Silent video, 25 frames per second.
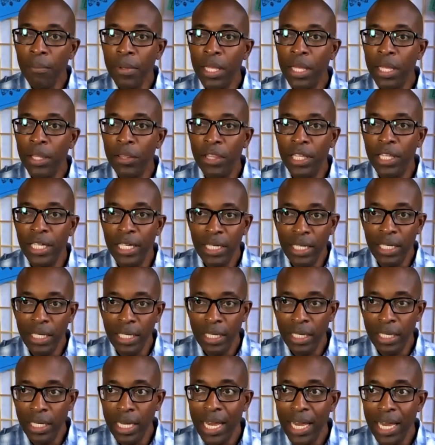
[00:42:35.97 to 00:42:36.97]

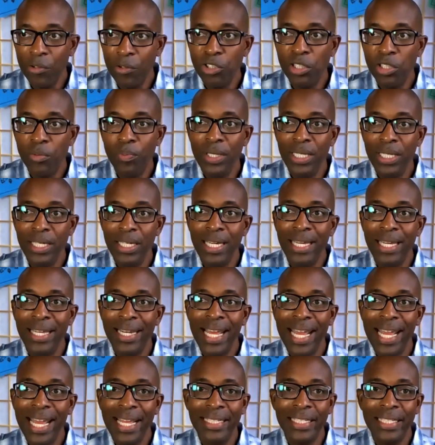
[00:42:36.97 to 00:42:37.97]
The How to Be
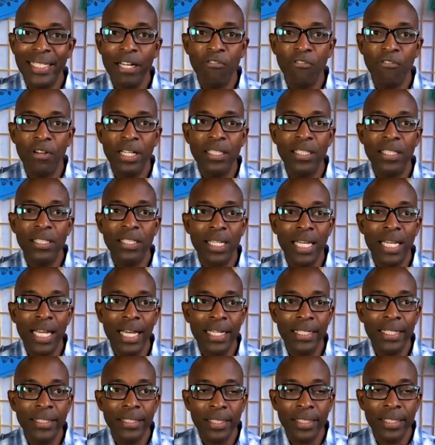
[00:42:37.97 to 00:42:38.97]
an Anti-Racist
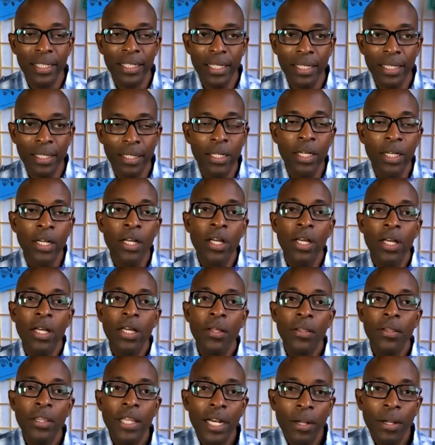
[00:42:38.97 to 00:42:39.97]
class
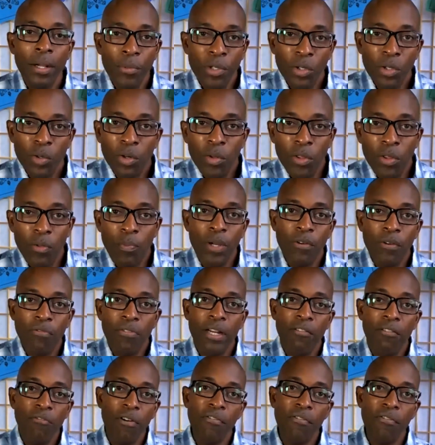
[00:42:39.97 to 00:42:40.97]
that I'm doing with my
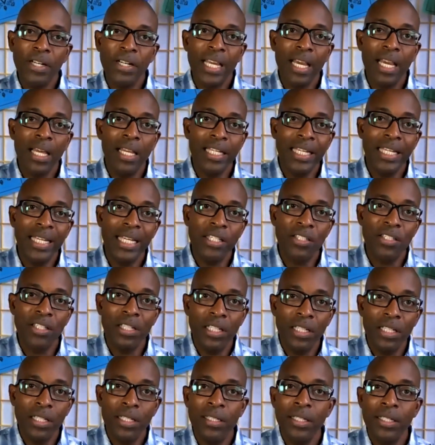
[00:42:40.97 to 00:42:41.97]
friend Reverend Kelly
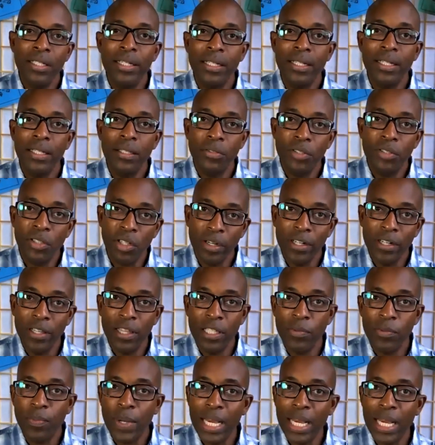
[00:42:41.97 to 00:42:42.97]
Isola started
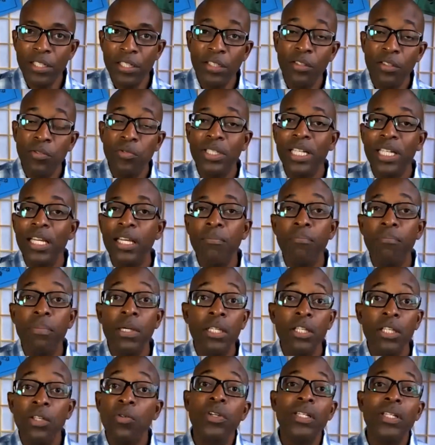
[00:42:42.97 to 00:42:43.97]
this past Tuesday,
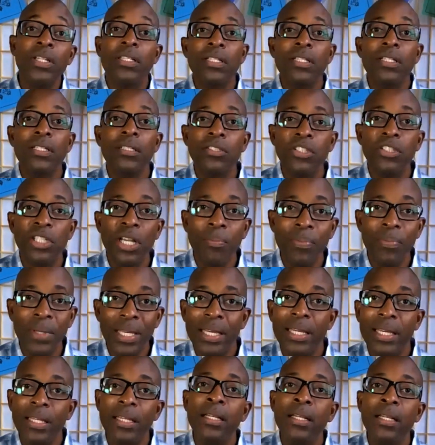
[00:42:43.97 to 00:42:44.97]
but you can still jump
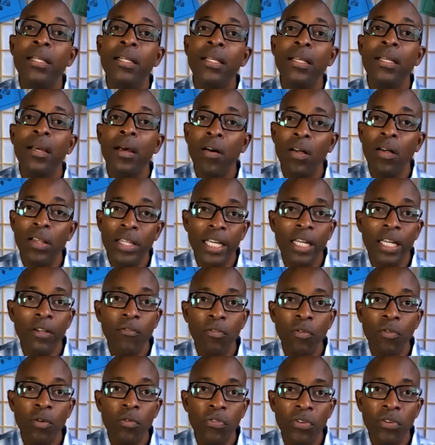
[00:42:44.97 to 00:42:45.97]
in. All the
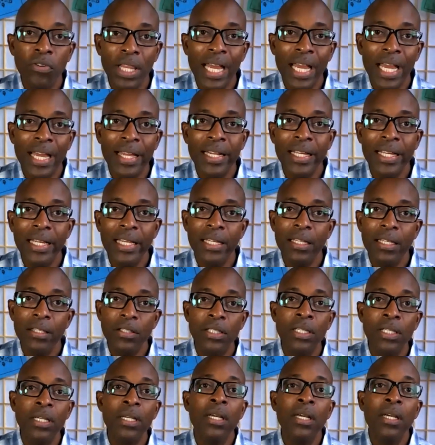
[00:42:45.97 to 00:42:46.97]
info for that
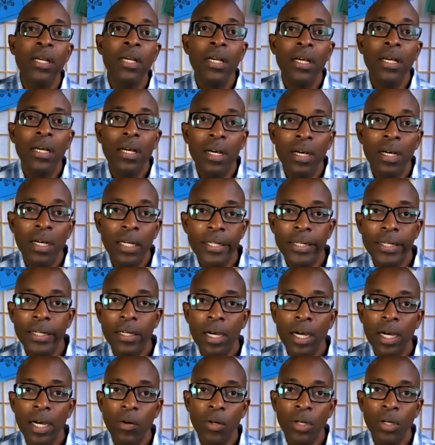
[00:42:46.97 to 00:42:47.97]
is on
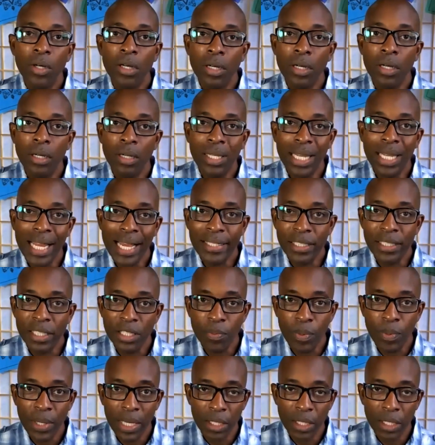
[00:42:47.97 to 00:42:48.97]
our classes
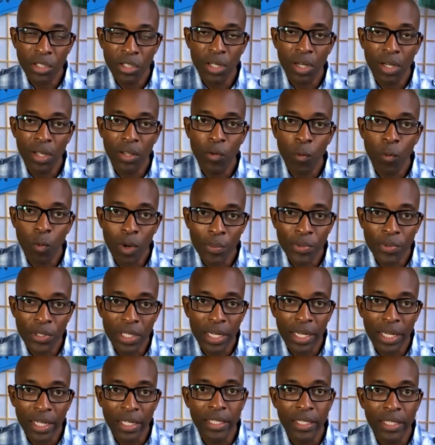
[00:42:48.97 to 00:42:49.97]
page on the
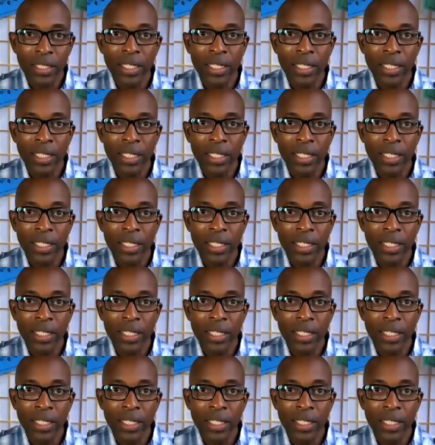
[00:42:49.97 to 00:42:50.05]
website.